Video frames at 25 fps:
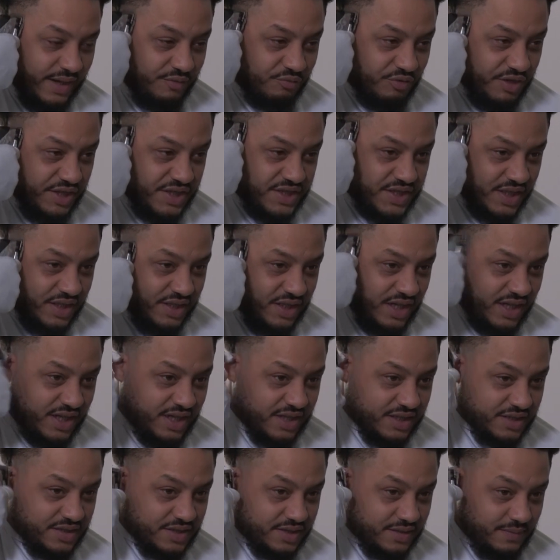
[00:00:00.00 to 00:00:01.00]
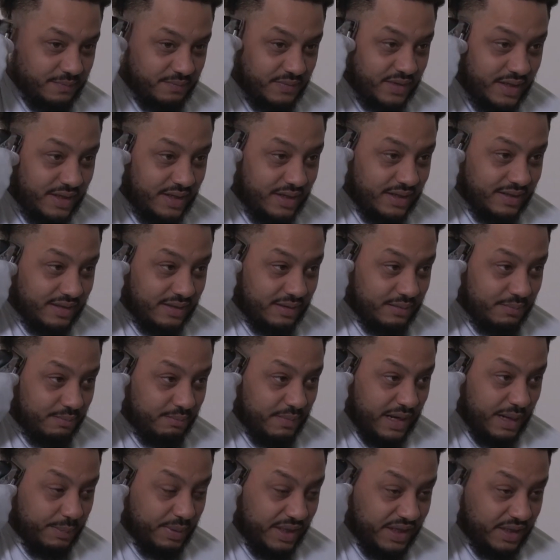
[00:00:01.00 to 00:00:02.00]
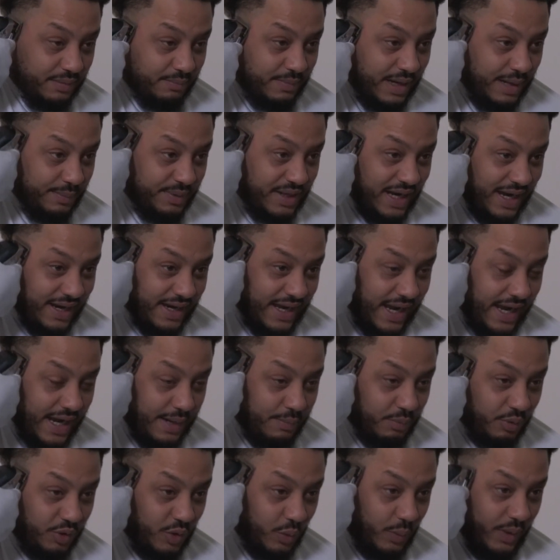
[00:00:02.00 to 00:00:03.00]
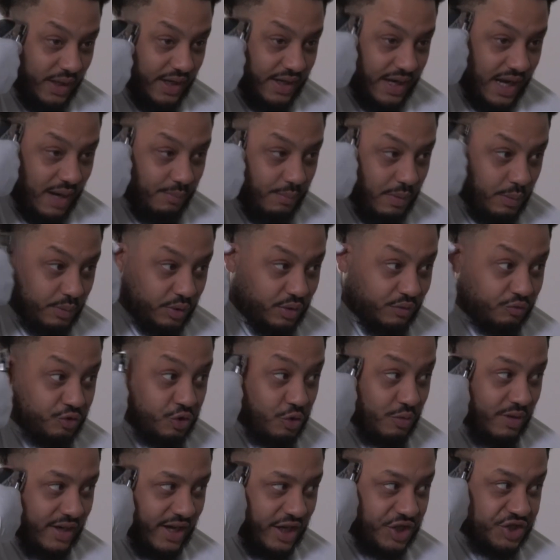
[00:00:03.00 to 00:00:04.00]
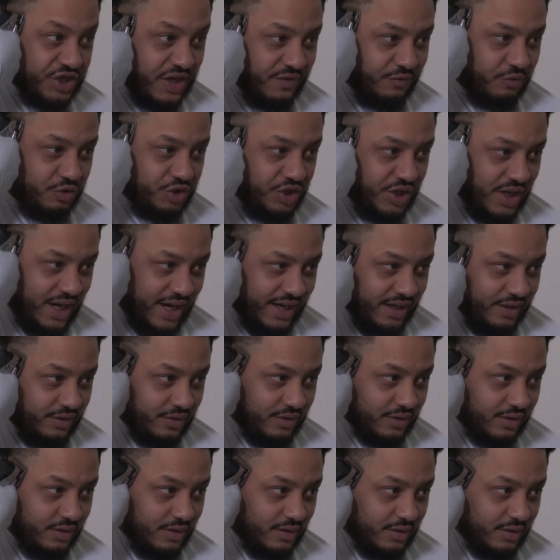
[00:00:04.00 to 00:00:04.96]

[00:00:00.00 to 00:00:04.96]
In recent years, maybe that game on the weekend we would have drew against Sheffield United.